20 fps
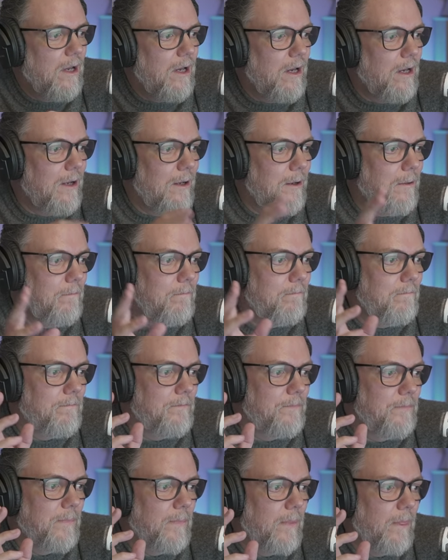Um,
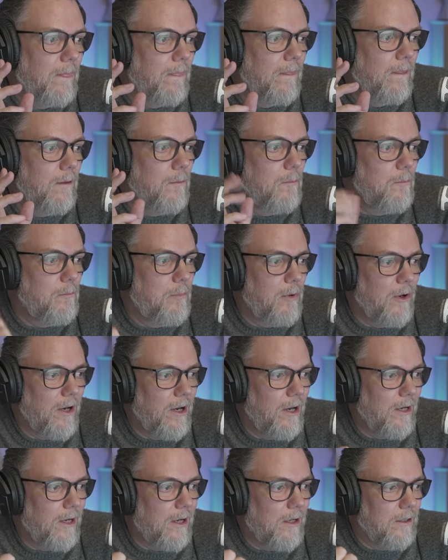but
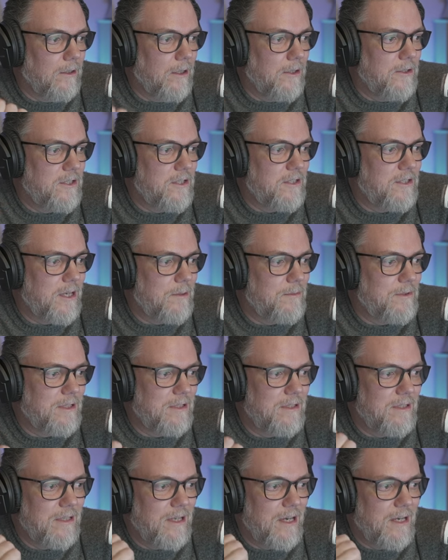I got loads of steps
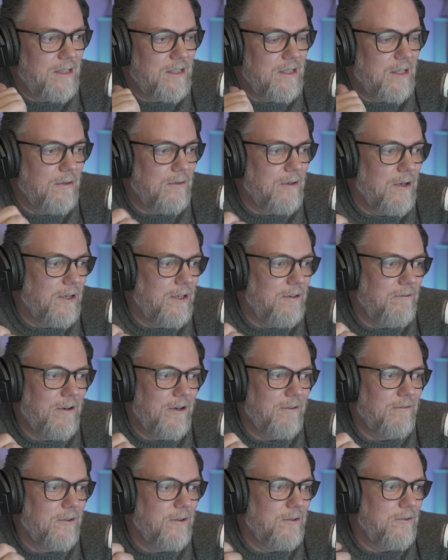in today. So nine thousand
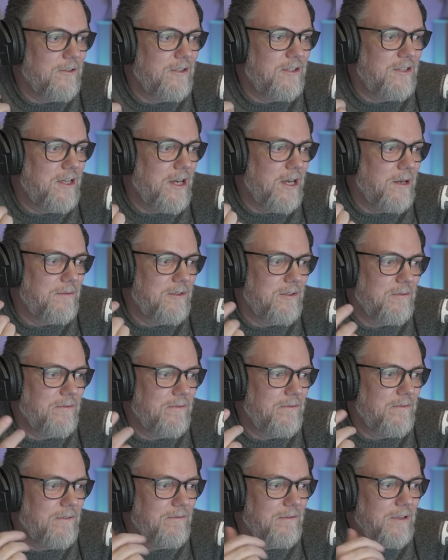five hundred steps or
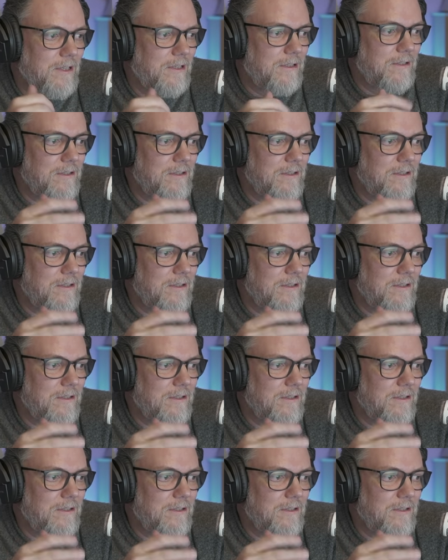fifteen,